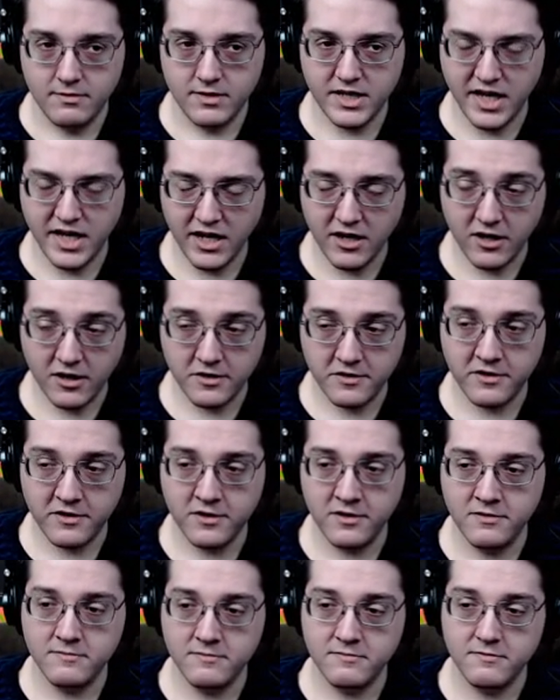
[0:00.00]
King
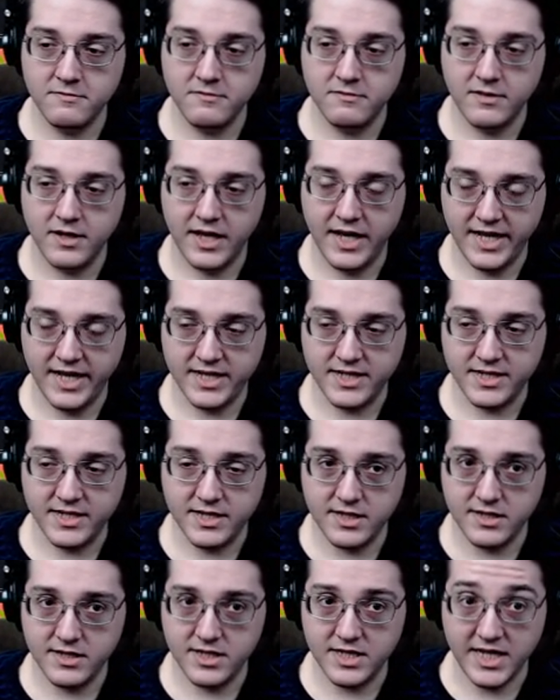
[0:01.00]
Arthur
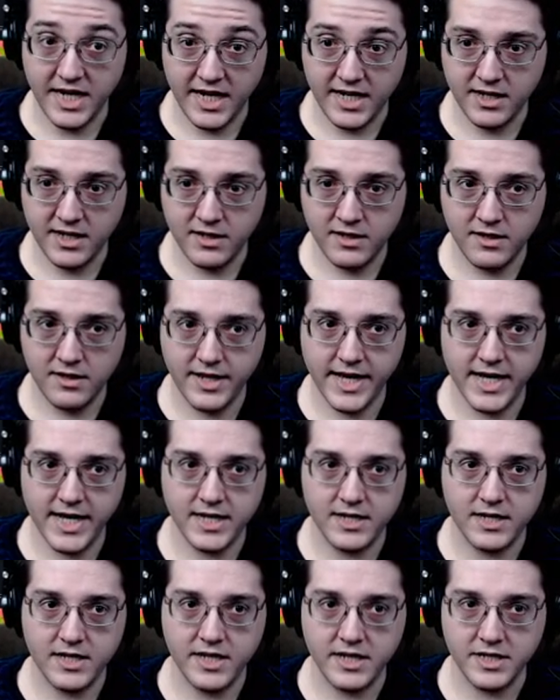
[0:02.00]
has stated that
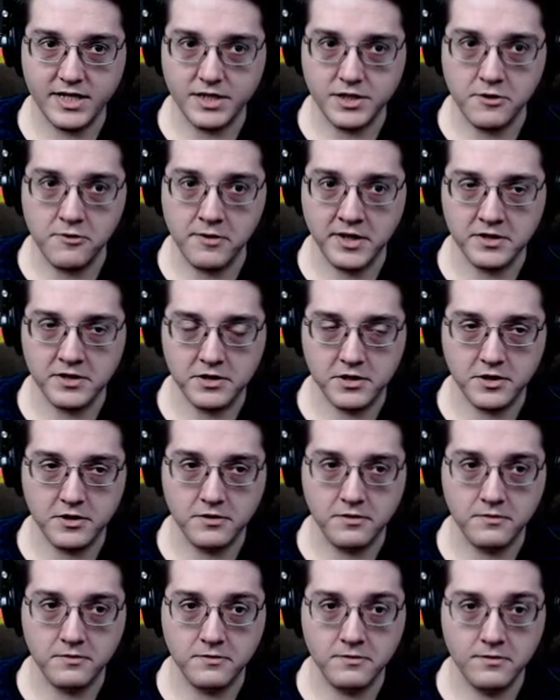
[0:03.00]
he is going
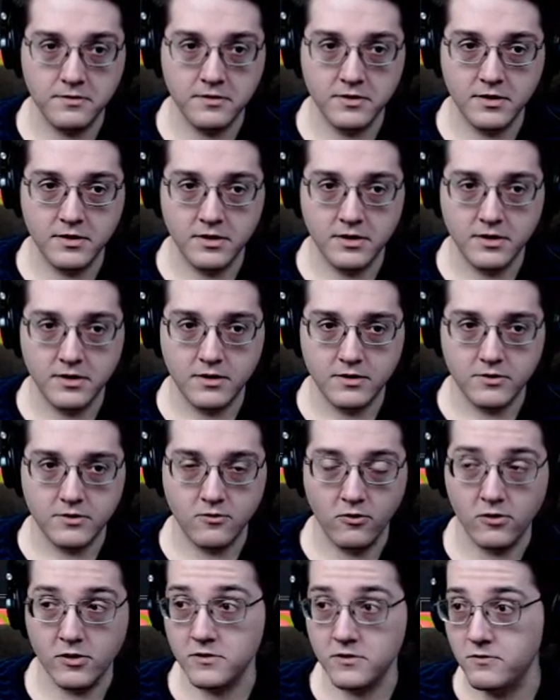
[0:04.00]
to,
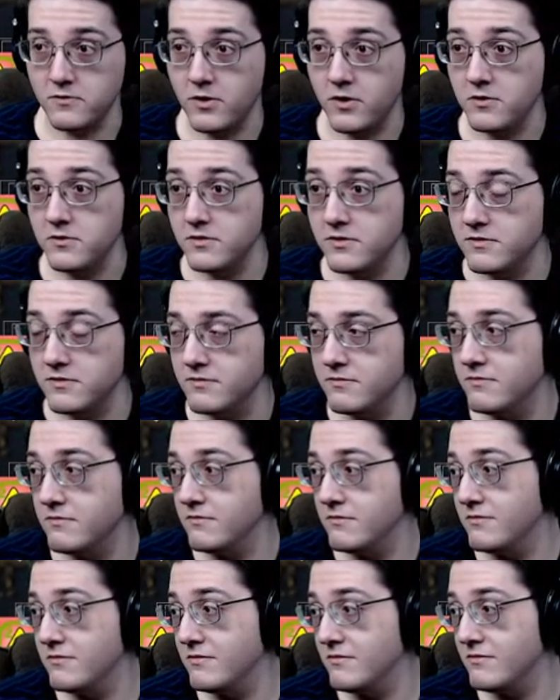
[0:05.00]
quote unquote,
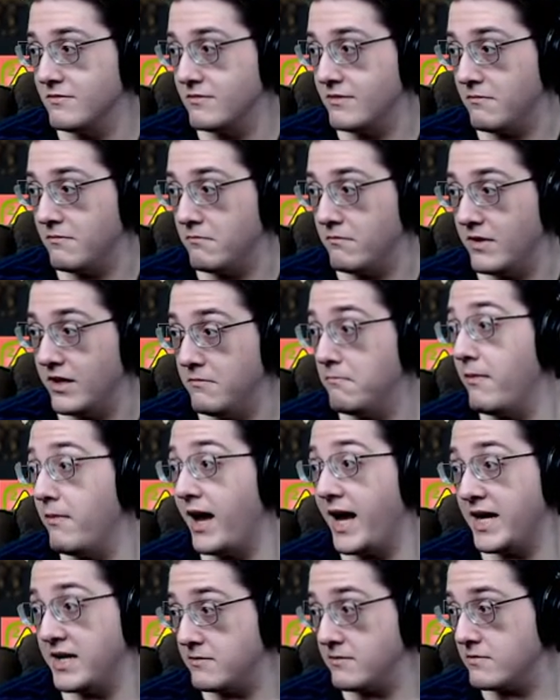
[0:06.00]

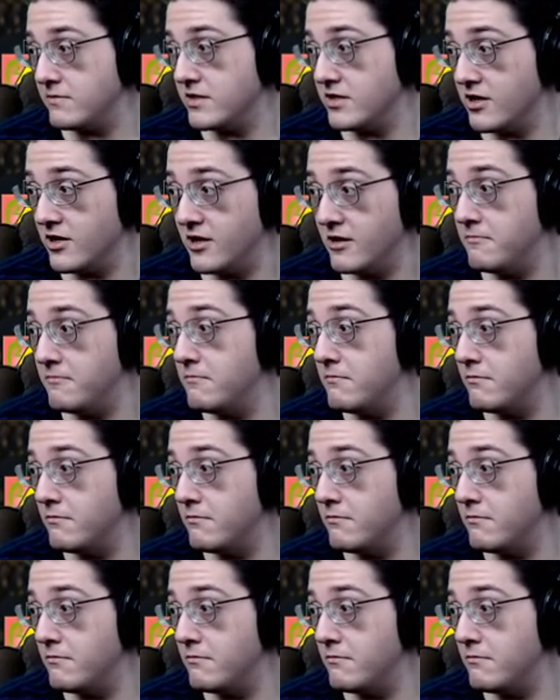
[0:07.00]
my term,